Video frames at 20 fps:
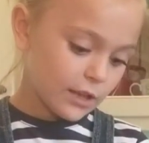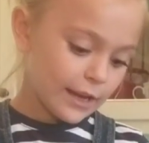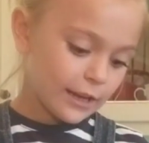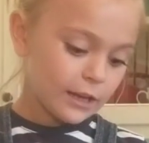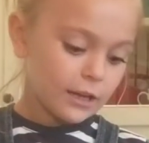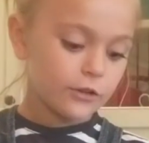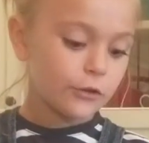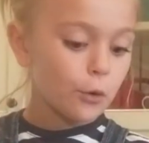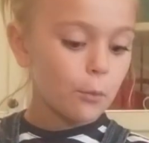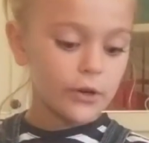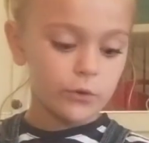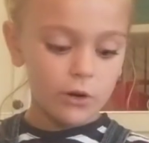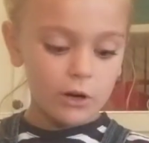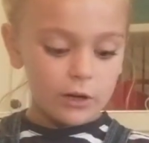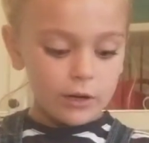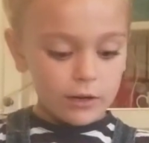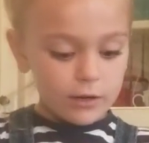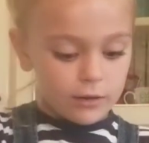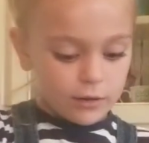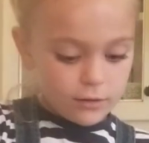like too much
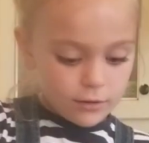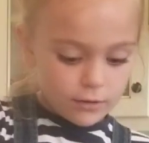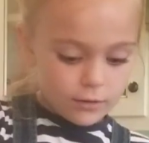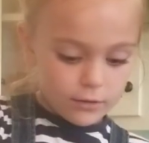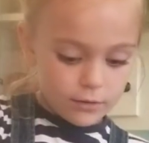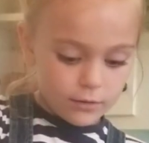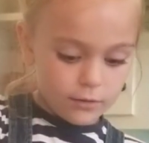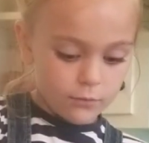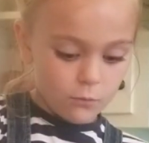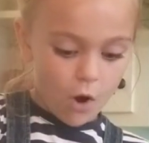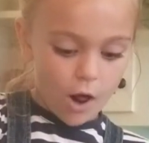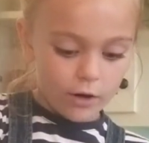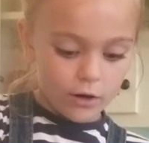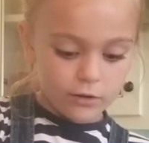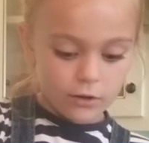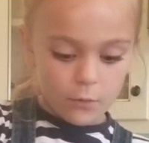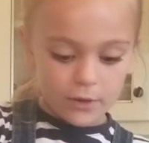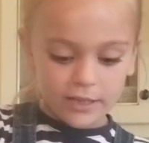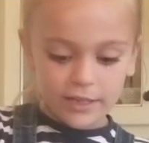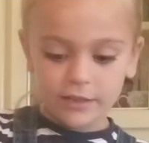water,
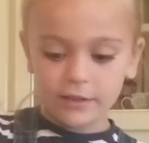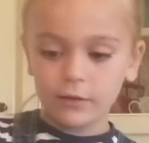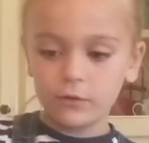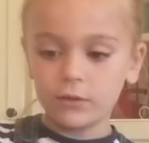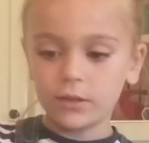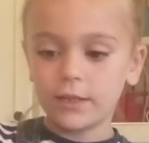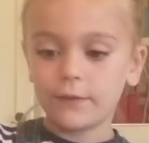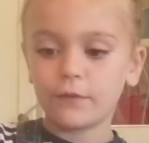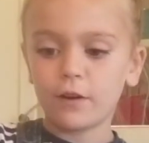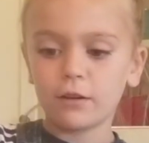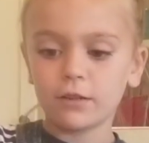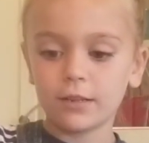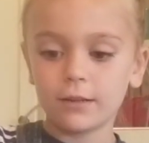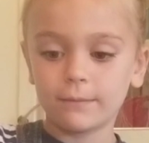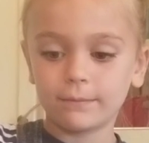so we need to do a different.